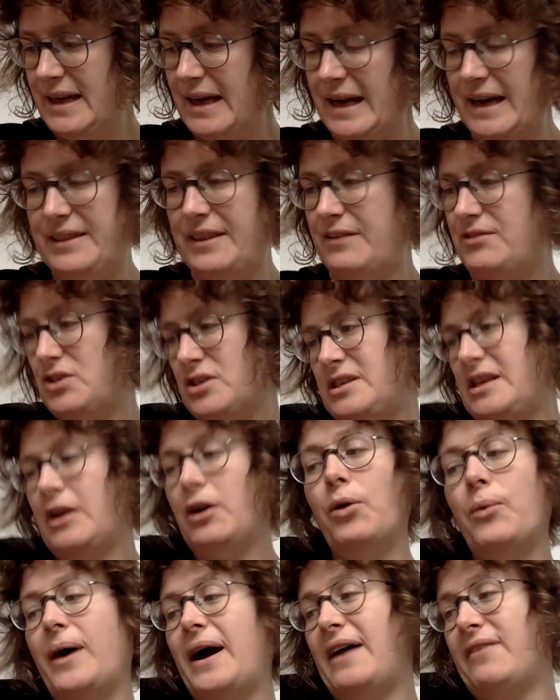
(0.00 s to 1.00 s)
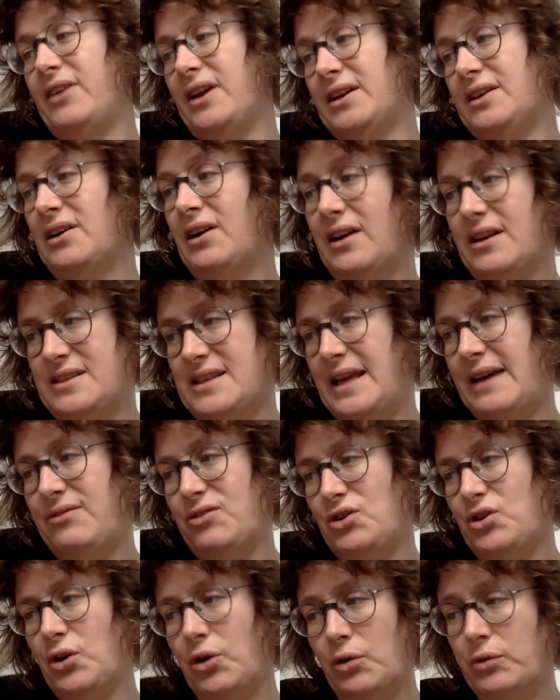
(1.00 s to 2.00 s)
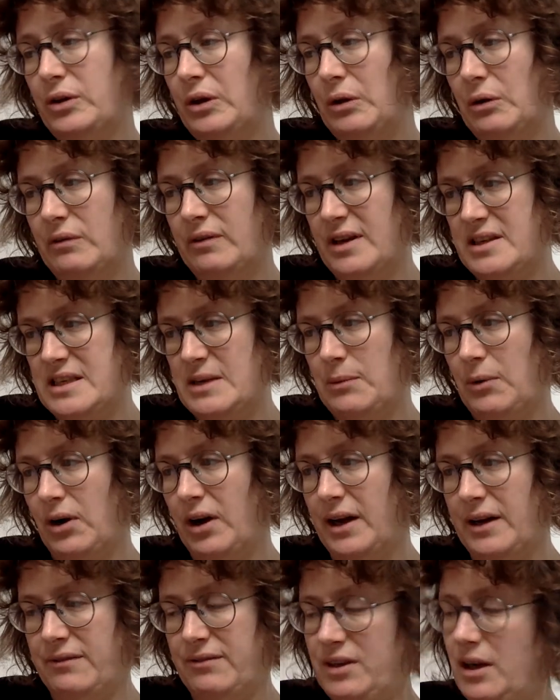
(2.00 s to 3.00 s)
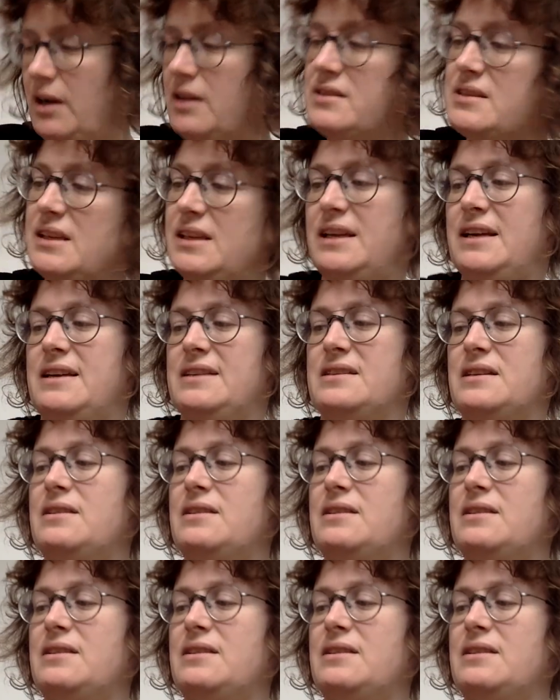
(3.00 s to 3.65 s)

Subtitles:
And they've just said, oh, we're having a dance. They haven't told the university what kind of dance it is.